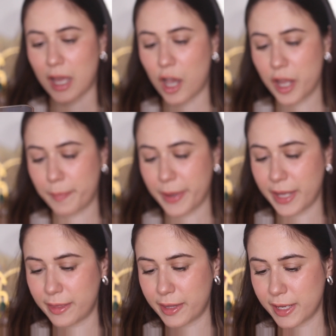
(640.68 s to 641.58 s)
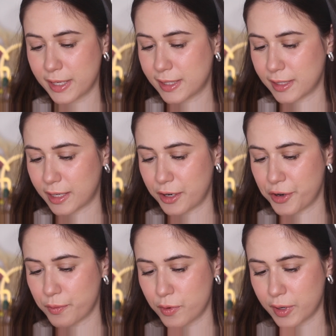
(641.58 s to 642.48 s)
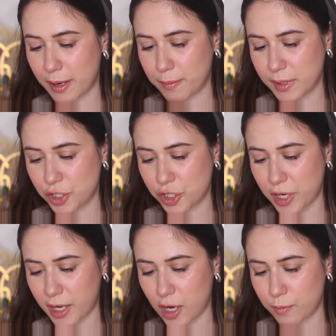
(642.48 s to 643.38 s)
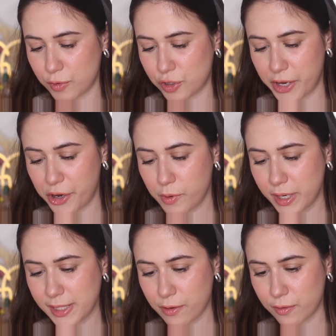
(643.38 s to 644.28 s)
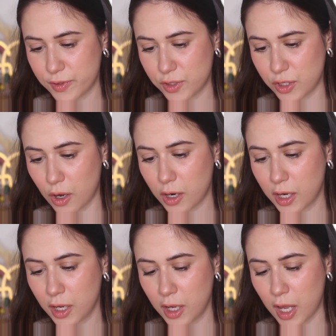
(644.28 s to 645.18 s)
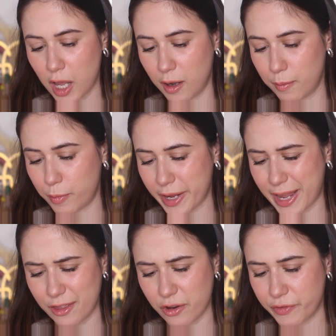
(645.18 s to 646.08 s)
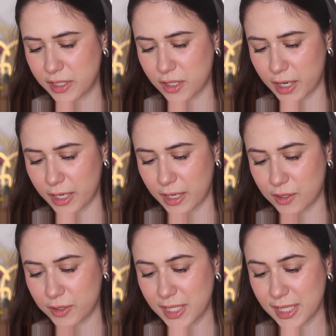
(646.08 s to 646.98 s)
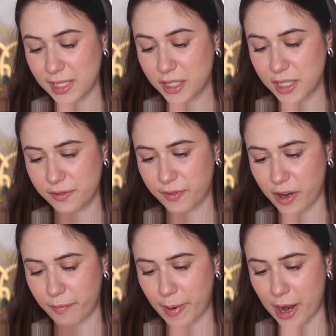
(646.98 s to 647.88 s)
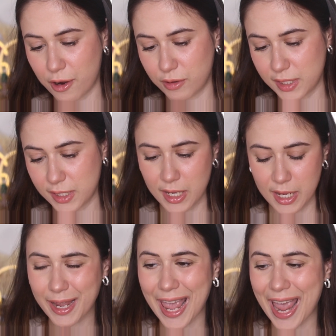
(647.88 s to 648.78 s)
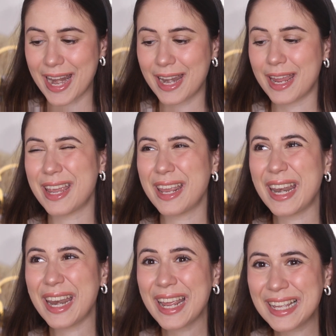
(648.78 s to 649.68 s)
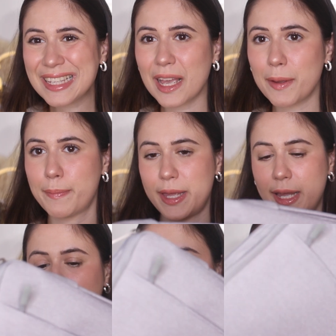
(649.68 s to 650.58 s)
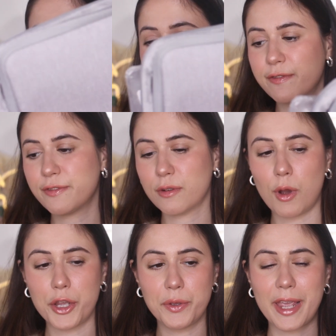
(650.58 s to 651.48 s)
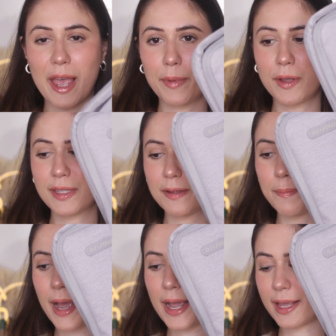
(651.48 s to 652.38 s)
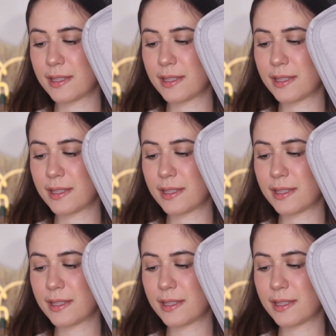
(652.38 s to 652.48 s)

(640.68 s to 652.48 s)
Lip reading: I paid this, the clear one, let me check how much. The clear one is out of stock, but again, they restock it. So this is £35. Again, it is a bit expensive for what you get because the bag